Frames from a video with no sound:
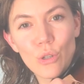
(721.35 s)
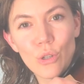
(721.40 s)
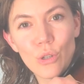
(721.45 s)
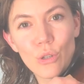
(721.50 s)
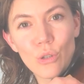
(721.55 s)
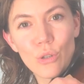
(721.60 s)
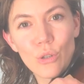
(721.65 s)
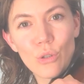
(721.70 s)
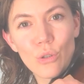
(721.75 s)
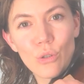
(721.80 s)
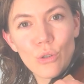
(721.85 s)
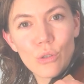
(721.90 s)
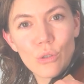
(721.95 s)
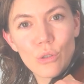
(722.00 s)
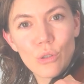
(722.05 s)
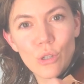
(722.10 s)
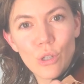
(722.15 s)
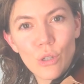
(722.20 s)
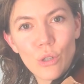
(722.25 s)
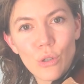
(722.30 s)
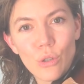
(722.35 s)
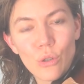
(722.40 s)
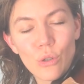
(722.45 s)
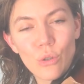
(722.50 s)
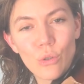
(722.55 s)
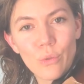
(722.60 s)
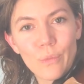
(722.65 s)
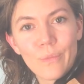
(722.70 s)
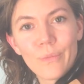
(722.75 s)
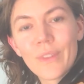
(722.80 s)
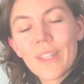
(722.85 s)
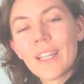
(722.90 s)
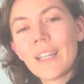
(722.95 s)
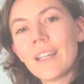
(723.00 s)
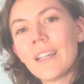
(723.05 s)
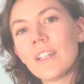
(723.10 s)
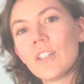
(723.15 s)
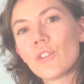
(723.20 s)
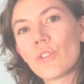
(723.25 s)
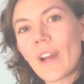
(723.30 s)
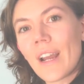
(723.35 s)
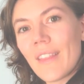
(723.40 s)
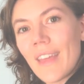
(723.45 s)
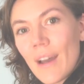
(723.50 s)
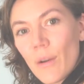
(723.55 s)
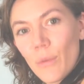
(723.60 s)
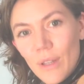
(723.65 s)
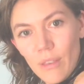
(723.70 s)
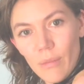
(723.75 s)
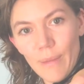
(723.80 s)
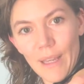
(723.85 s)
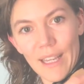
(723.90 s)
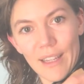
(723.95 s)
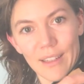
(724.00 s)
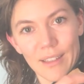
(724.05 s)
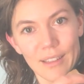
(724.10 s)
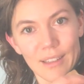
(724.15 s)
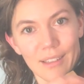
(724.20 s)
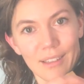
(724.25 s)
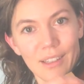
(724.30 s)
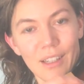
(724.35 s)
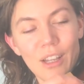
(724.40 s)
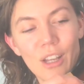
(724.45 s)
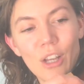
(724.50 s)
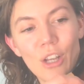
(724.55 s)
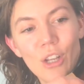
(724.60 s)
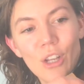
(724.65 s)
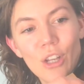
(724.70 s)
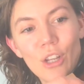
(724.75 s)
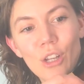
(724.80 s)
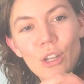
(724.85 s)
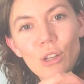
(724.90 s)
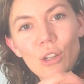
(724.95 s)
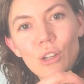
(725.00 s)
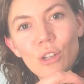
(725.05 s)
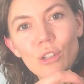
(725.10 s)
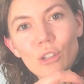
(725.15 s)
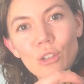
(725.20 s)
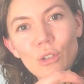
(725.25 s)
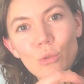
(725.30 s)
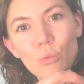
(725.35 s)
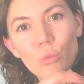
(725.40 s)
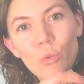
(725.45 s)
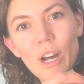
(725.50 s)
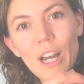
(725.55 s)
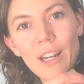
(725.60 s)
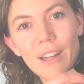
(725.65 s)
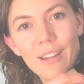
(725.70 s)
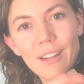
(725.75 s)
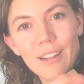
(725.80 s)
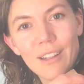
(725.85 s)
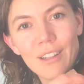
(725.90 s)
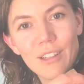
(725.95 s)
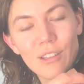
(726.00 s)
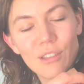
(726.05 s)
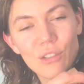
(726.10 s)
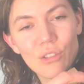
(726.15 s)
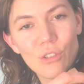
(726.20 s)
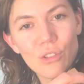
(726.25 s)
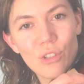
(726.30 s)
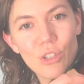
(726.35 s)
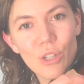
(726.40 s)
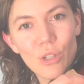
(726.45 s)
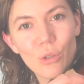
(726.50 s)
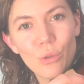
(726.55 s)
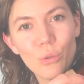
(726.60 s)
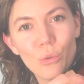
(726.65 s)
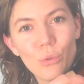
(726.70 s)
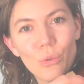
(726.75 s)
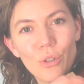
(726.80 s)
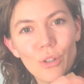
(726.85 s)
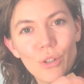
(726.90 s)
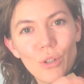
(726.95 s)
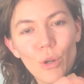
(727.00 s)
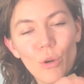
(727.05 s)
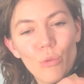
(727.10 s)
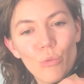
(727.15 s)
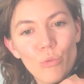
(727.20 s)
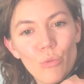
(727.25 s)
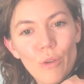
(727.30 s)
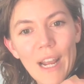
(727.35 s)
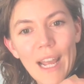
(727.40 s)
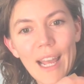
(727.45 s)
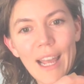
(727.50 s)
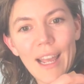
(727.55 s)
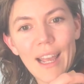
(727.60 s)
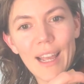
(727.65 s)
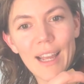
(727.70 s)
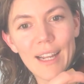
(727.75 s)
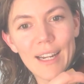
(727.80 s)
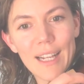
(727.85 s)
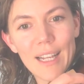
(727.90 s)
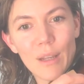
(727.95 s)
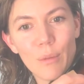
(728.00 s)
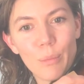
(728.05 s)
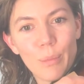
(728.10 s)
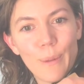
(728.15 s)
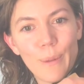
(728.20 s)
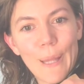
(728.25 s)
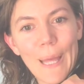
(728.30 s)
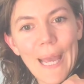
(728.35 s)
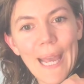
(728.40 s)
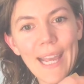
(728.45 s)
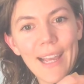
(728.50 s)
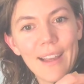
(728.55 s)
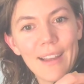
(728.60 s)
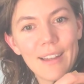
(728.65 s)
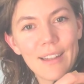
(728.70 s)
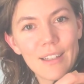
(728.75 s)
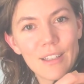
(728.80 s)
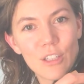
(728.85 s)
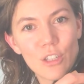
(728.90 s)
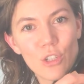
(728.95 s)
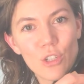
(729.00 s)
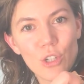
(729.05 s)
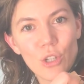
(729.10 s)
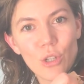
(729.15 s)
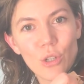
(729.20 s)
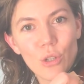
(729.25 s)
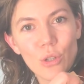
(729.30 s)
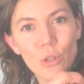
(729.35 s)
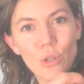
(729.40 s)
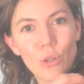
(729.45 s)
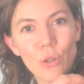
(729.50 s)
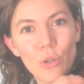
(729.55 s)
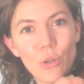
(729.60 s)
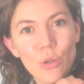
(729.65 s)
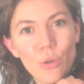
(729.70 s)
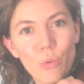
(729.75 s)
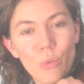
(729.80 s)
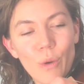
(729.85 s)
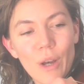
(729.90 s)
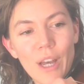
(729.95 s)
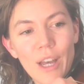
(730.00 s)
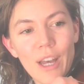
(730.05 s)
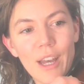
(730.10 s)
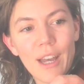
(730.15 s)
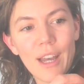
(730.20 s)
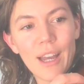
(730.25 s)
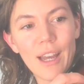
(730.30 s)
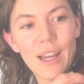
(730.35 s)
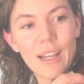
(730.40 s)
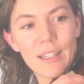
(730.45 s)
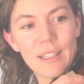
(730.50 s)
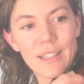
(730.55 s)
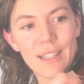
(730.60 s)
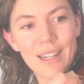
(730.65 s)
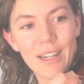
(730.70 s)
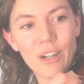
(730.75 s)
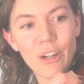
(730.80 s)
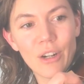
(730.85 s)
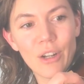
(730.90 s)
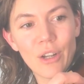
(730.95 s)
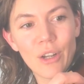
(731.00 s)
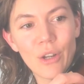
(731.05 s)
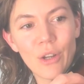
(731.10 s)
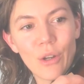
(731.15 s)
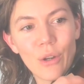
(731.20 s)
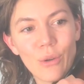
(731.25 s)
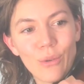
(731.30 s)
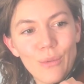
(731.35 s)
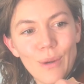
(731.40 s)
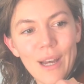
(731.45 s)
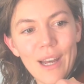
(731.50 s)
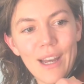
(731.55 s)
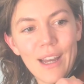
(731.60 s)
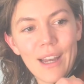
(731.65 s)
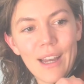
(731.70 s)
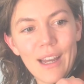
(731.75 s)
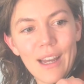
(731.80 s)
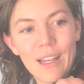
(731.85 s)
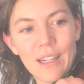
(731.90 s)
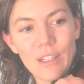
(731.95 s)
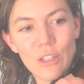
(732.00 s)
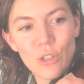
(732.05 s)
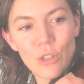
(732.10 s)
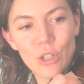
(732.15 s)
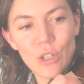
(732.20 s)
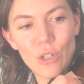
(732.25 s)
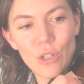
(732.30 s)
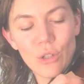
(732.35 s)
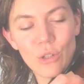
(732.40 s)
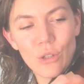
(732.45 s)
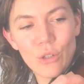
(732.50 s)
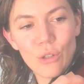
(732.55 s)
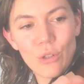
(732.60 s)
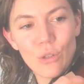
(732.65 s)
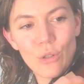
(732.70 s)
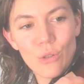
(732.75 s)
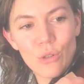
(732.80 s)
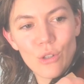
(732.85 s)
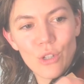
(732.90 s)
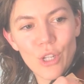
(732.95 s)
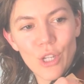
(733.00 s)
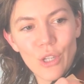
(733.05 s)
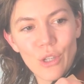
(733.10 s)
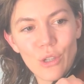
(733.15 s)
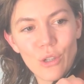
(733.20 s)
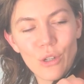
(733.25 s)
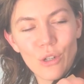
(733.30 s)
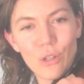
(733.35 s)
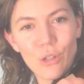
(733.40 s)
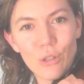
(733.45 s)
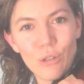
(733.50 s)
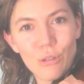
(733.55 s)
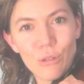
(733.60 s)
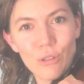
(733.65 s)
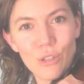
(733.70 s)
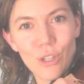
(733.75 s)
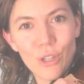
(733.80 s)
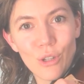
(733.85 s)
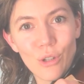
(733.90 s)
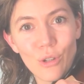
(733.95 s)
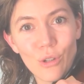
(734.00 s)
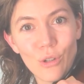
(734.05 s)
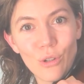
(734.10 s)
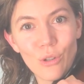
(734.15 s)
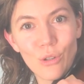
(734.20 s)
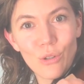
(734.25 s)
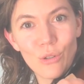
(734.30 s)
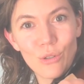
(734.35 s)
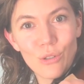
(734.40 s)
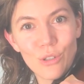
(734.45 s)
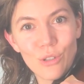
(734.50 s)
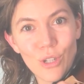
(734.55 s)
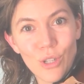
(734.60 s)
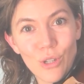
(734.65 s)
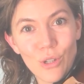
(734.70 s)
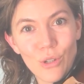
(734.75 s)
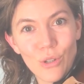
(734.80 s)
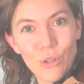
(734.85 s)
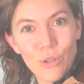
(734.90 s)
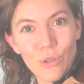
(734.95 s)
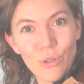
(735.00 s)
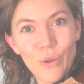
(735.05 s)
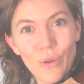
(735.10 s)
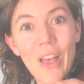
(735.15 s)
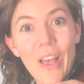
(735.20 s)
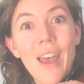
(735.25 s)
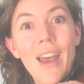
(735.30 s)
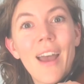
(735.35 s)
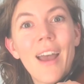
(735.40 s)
2 2. Try that with me. 1 2 ready play. 2 1 0 1 2 2 2 2.